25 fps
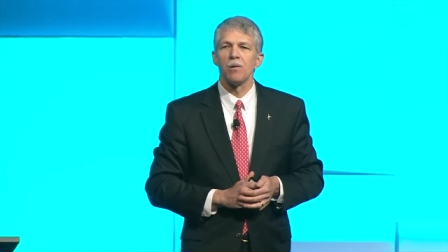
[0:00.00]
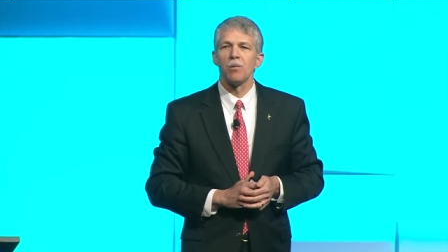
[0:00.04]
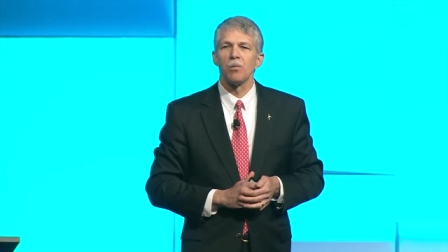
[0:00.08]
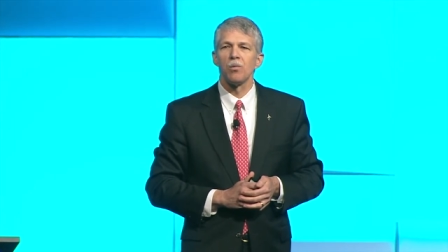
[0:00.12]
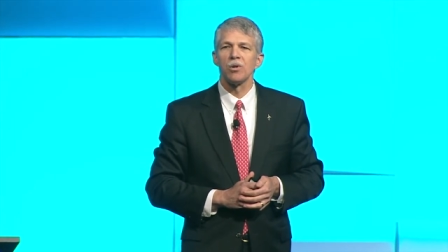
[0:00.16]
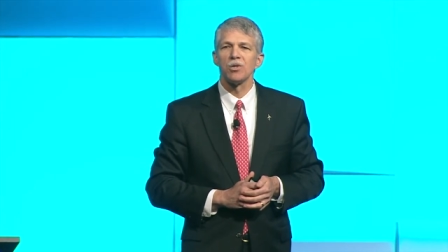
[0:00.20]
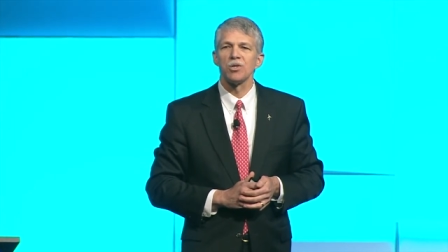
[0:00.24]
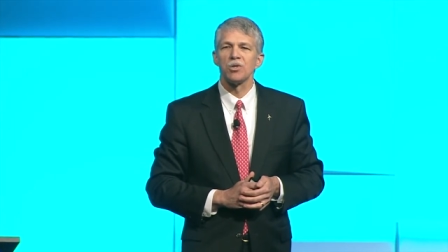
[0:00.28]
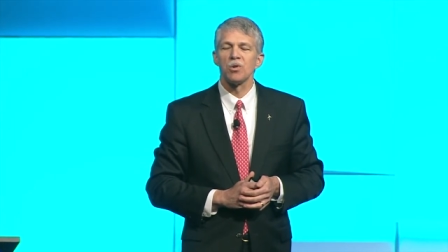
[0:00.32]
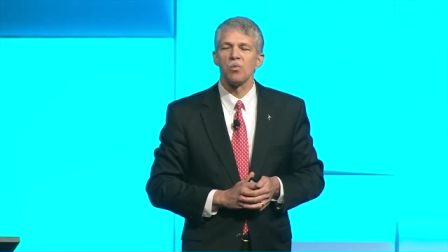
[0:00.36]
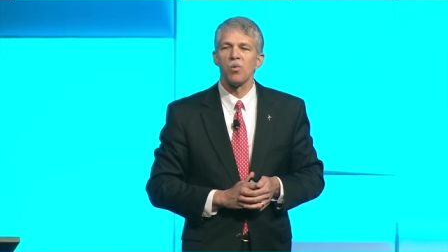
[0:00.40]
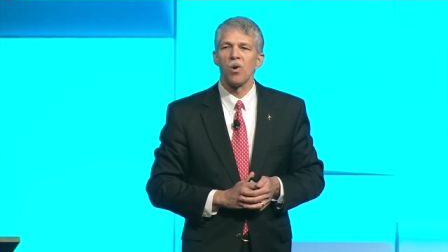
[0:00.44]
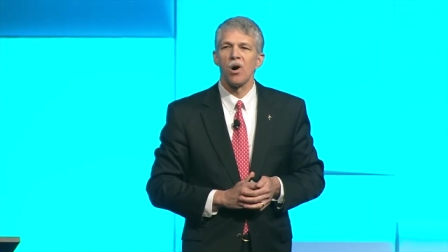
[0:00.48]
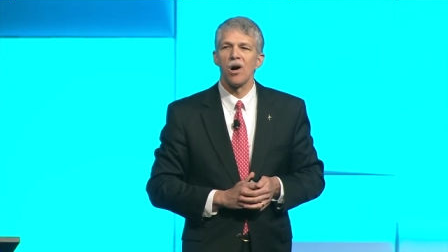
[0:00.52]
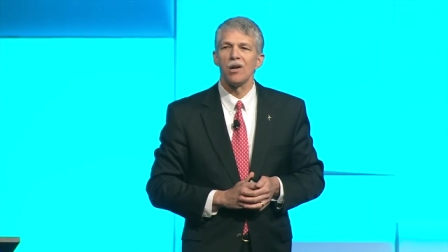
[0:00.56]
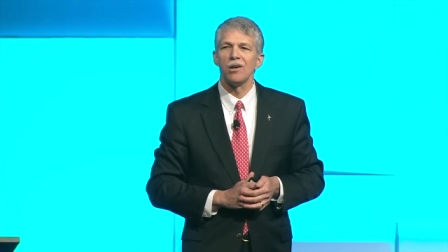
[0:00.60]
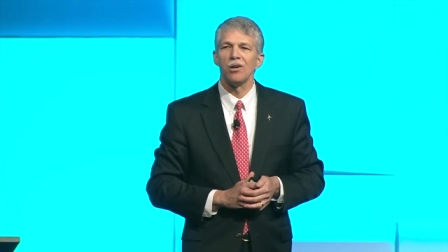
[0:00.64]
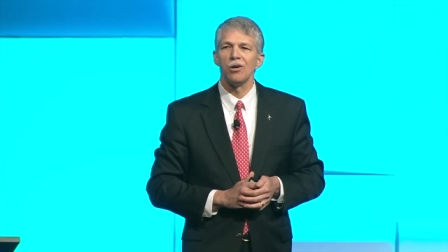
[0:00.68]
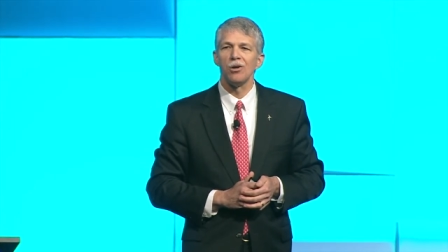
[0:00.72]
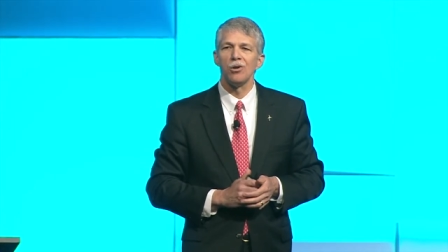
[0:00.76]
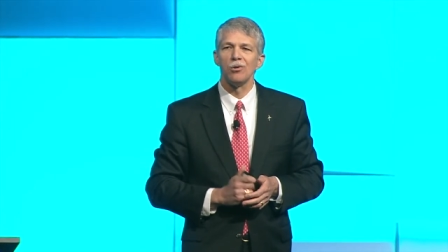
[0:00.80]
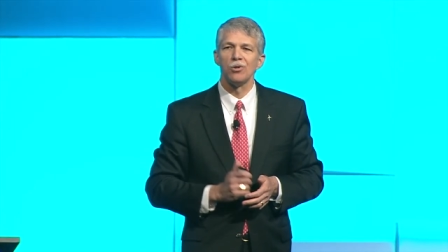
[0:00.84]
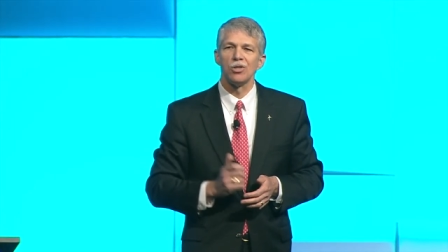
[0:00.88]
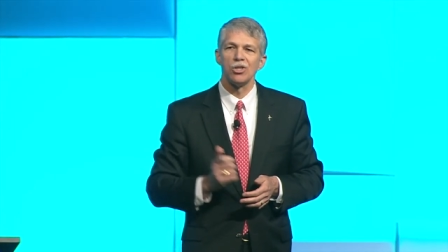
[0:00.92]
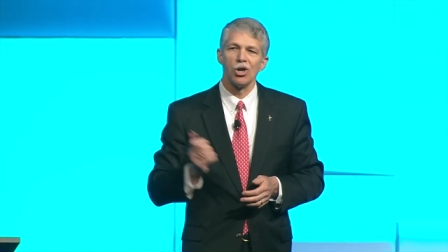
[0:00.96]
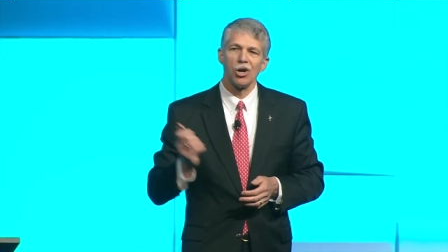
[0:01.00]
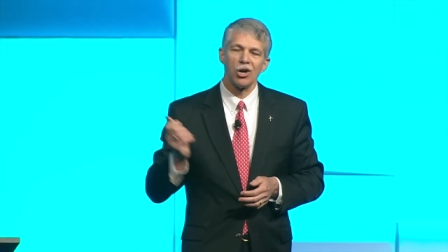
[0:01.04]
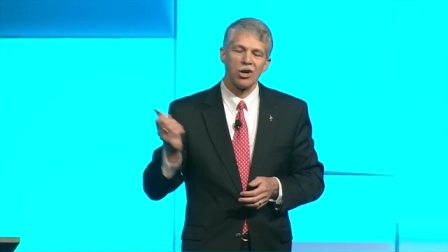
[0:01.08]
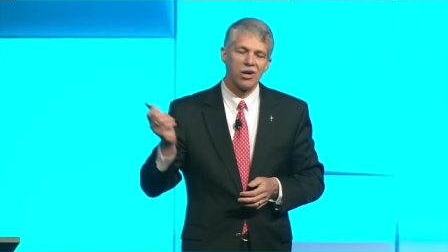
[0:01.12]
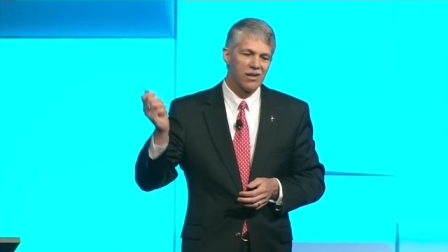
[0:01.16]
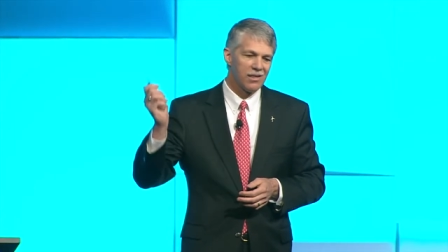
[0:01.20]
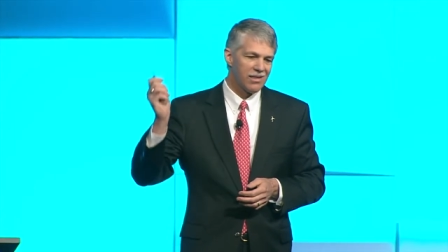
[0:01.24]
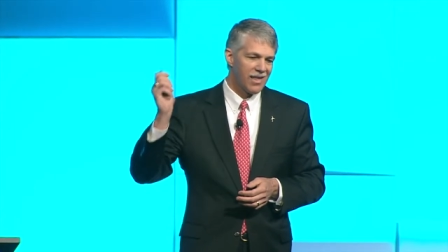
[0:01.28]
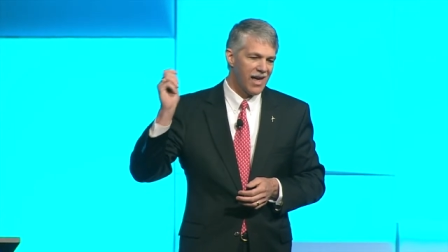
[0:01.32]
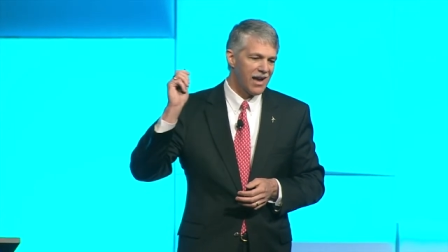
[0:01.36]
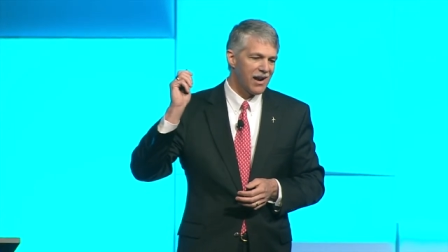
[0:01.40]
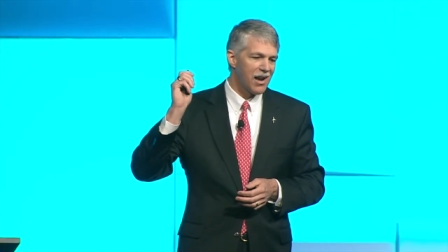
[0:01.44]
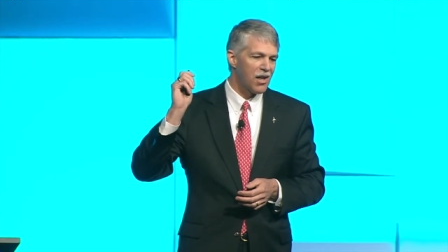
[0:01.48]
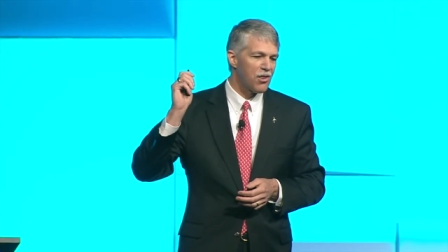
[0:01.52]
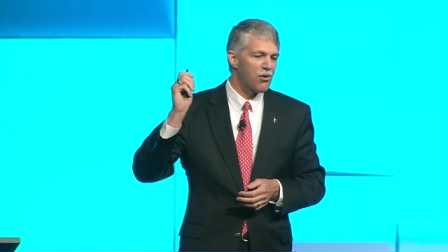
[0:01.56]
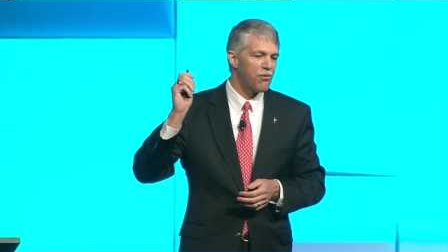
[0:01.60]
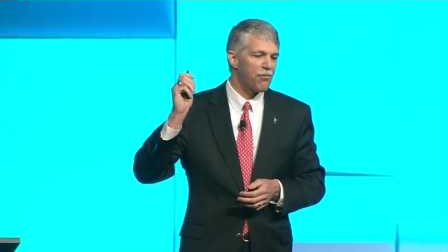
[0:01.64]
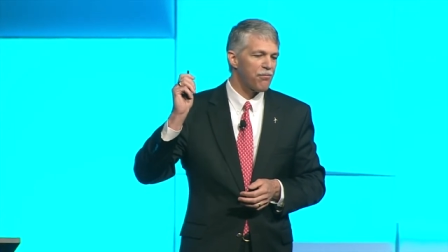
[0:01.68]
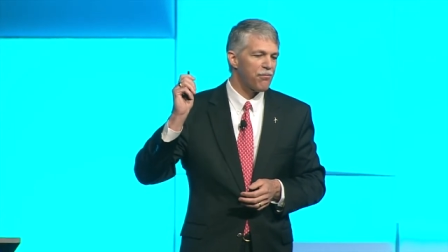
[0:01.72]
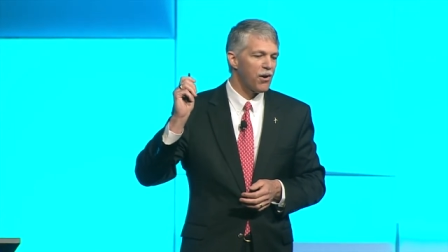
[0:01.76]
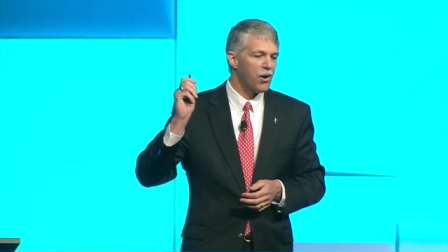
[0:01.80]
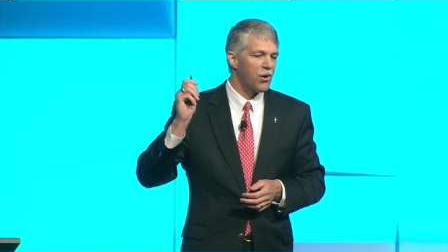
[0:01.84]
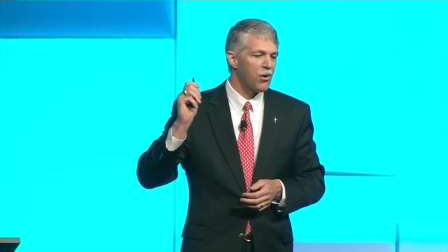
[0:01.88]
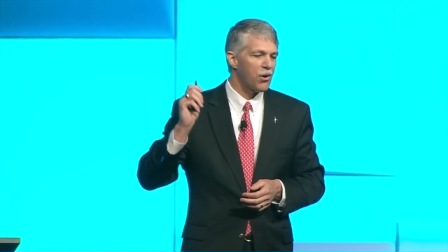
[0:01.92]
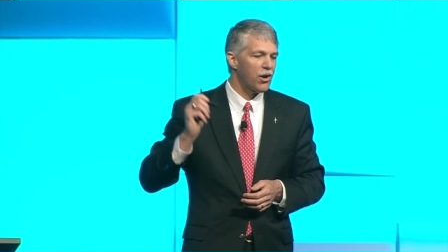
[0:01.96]
was the one who took that other
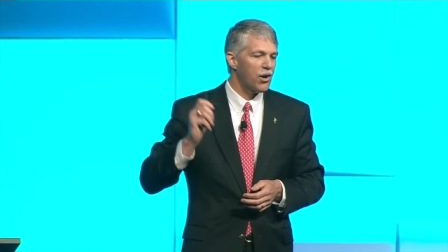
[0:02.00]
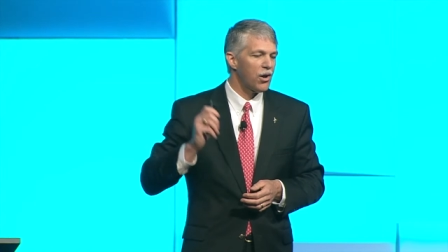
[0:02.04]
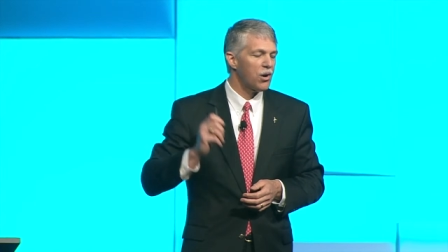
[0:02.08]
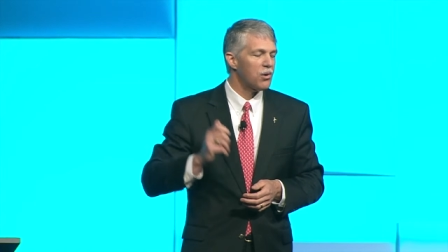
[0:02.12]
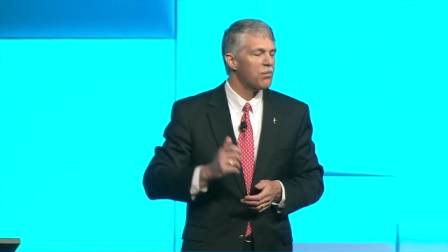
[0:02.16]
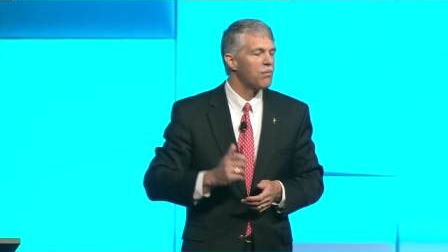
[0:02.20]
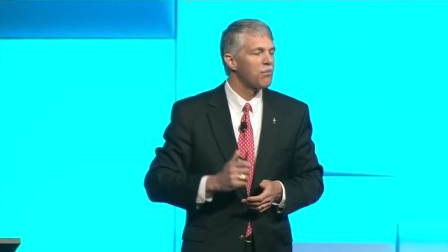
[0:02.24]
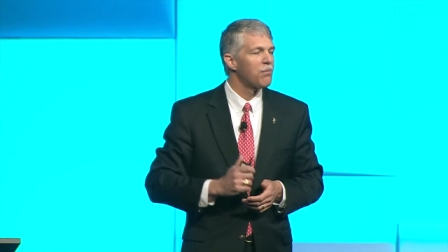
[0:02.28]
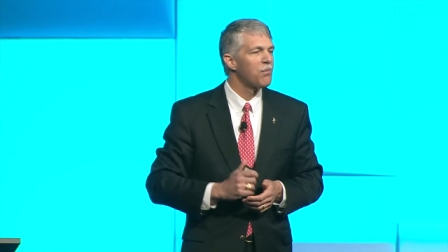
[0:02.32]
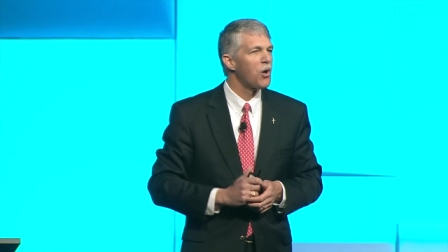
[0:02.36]
photo.